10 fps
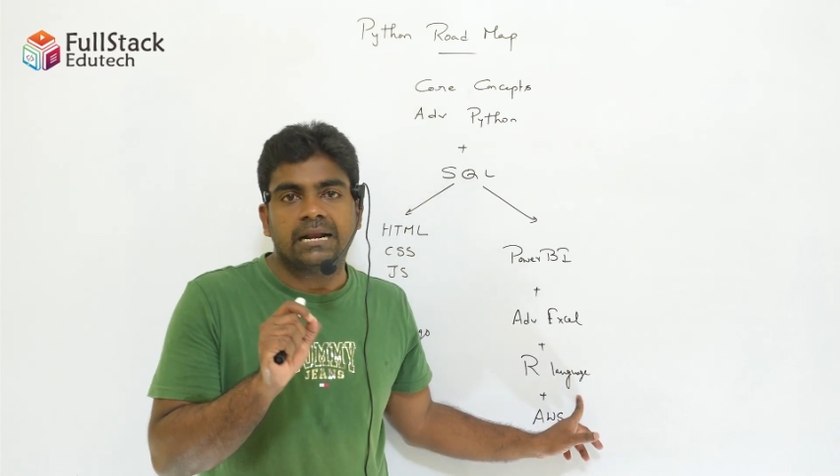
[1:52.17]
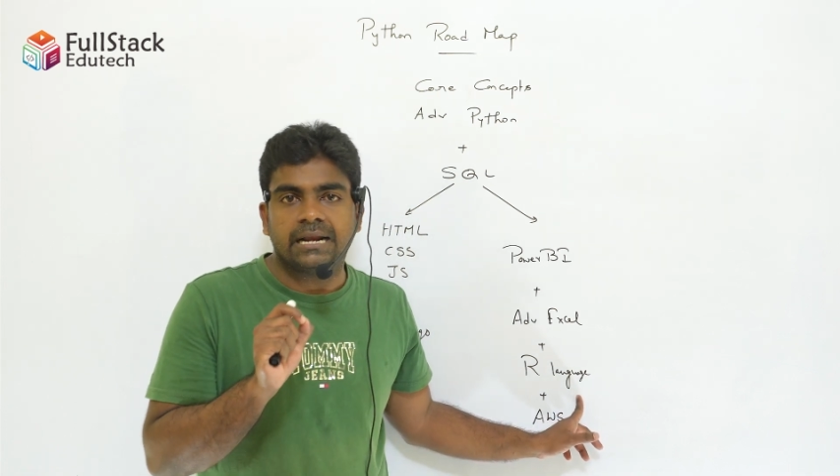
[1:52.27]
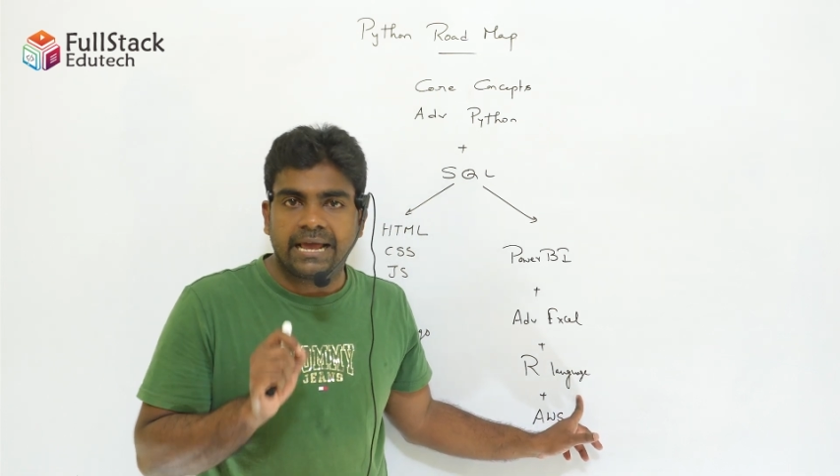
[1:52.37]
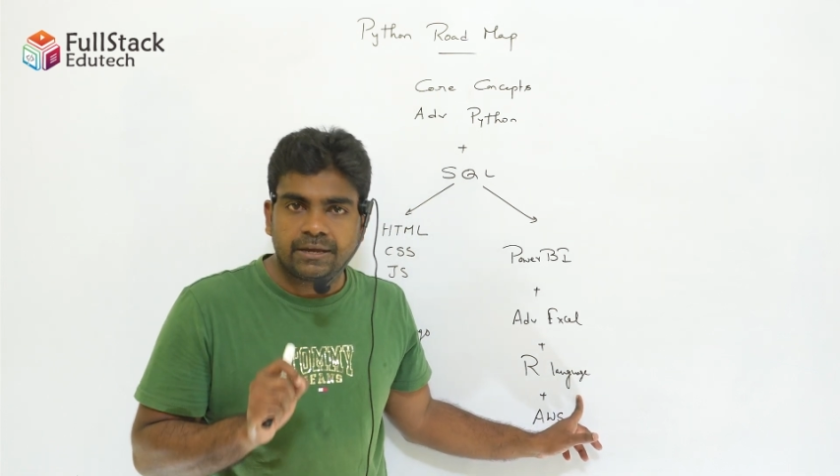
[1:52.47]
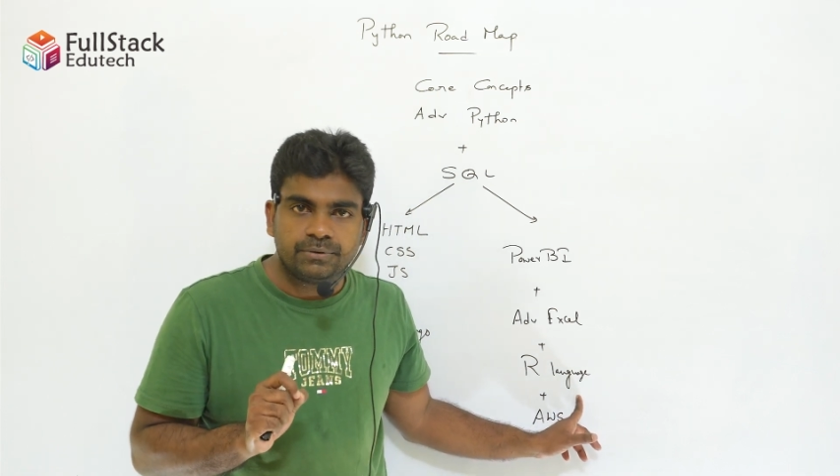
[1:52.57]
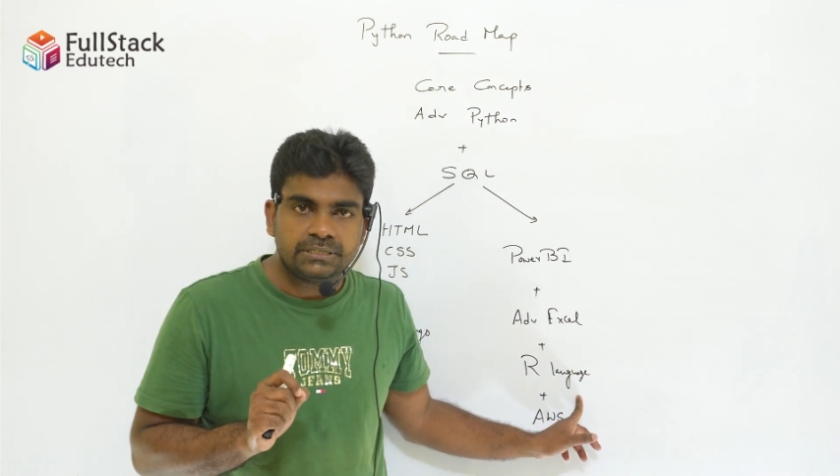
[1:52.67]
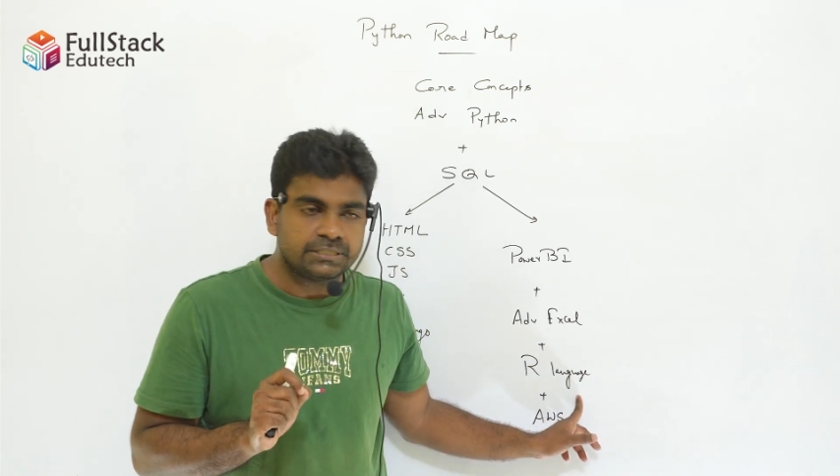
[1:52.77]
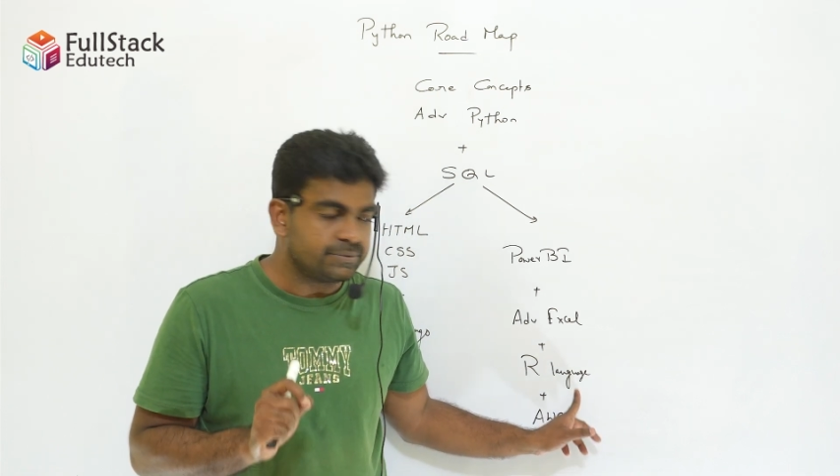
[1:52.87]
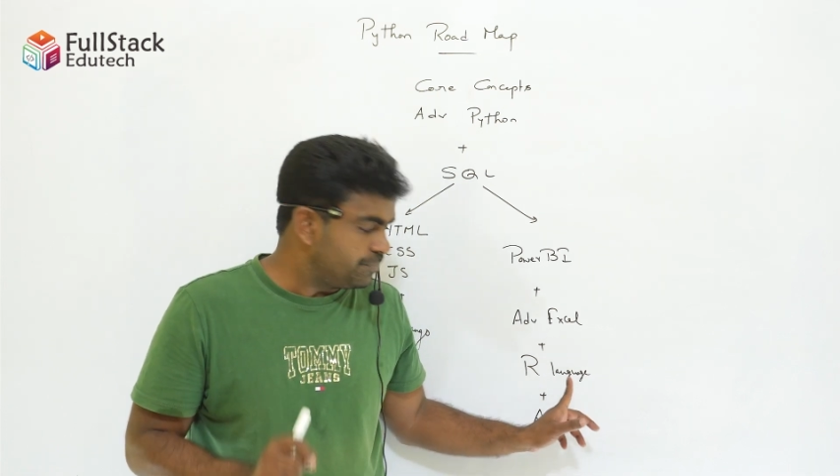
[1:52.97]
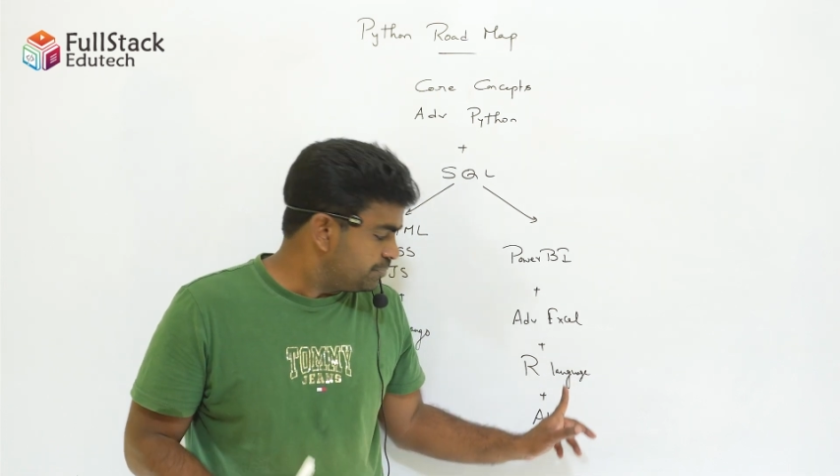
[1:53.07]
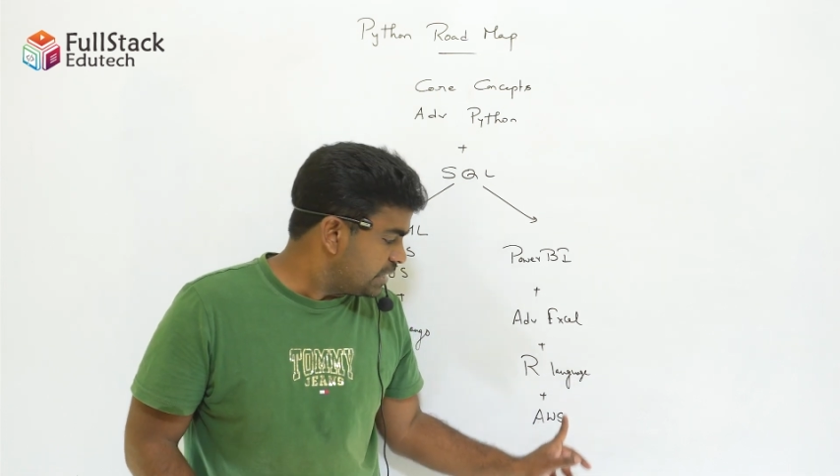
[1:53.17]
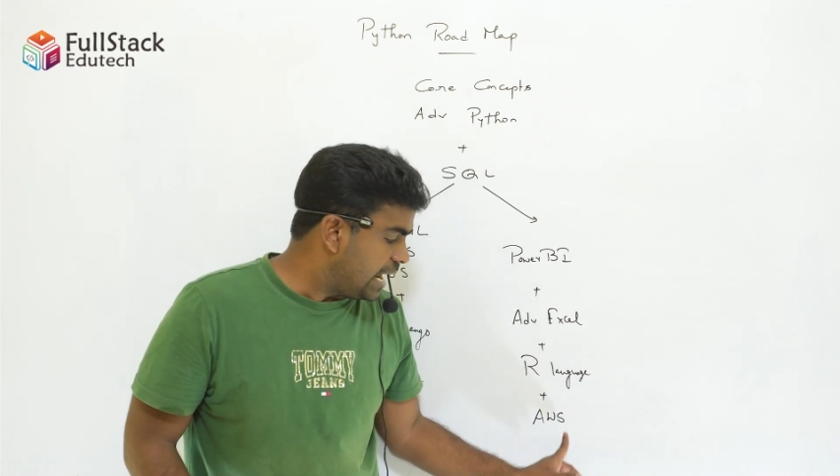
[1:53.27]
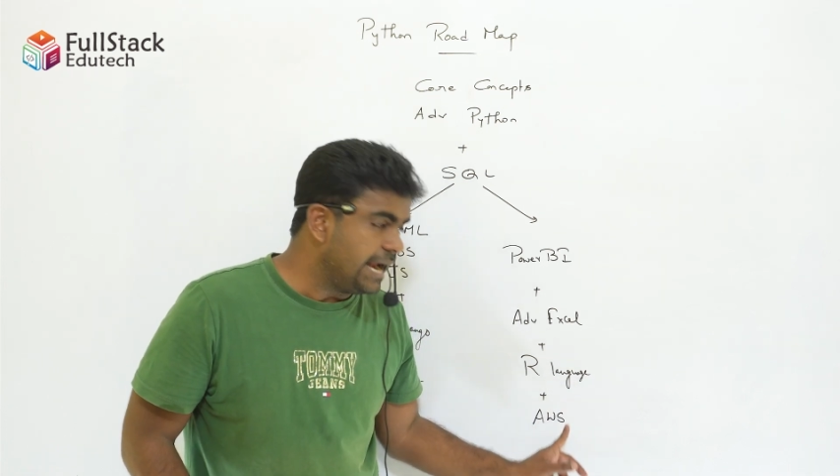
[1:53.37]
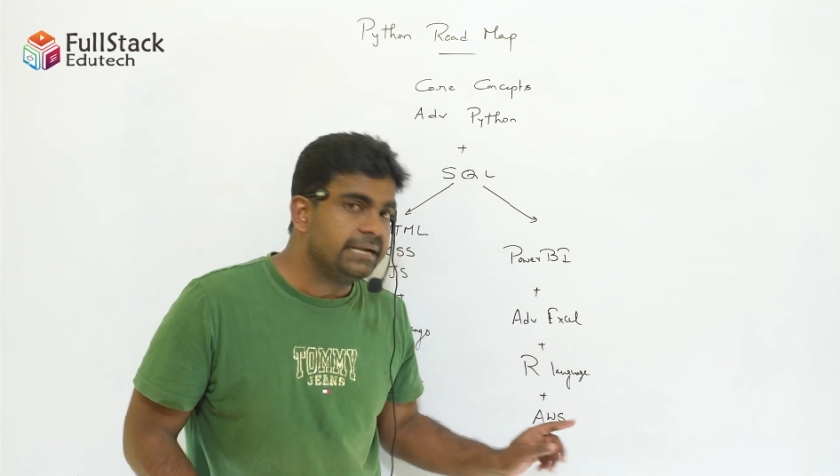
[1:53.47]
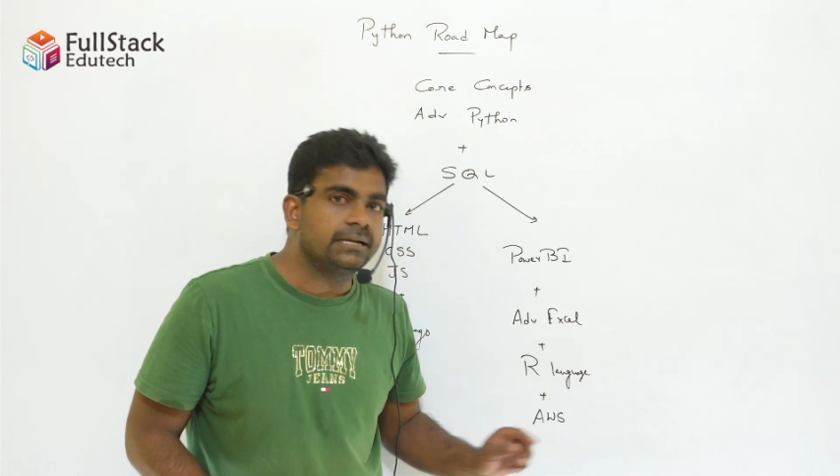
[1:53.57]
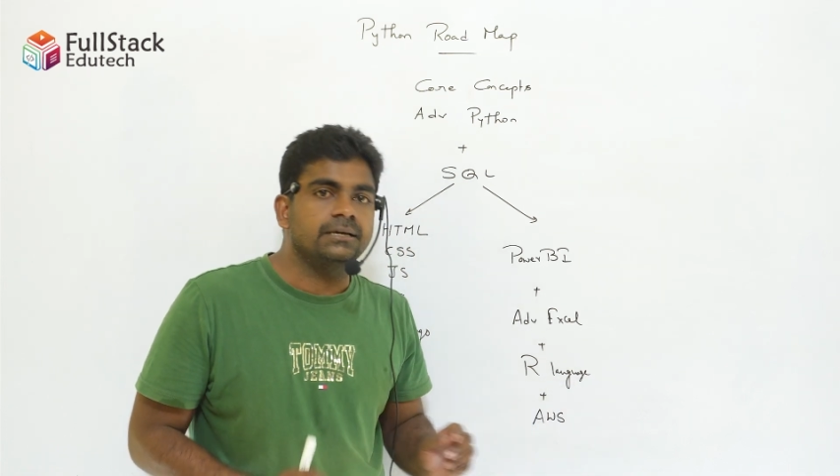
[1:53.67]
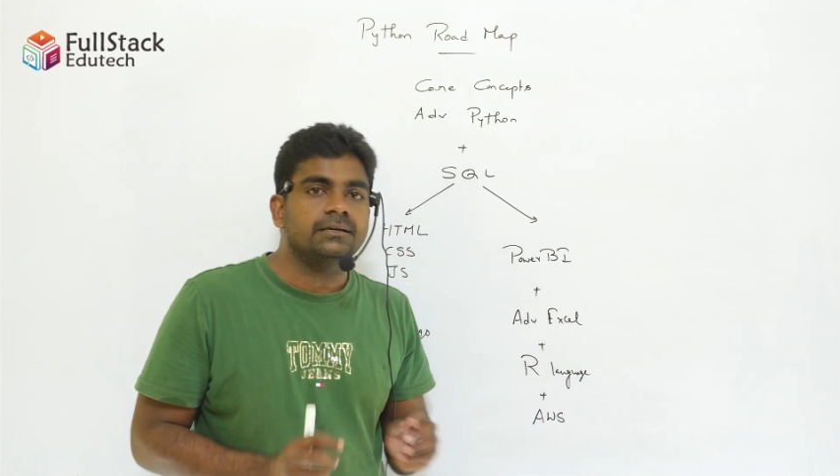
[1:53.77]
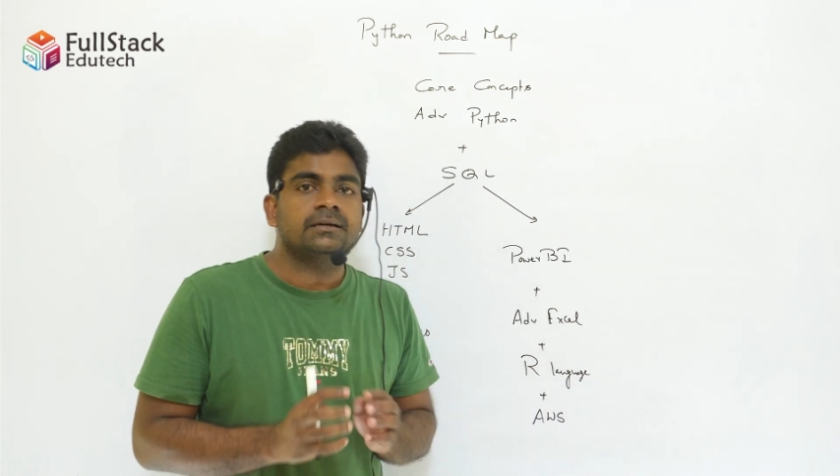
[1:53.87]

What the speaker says: language and